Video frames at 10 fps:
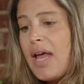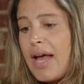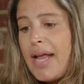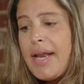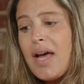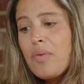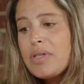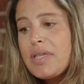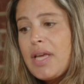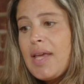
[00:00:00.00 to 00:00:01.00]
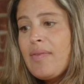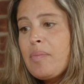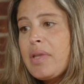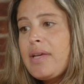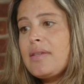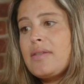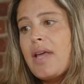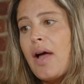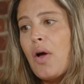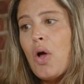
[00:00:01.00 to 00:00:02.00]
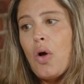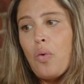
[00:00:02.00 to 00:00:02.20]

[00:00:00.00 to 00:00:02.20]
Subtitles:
And now we're seeing even places that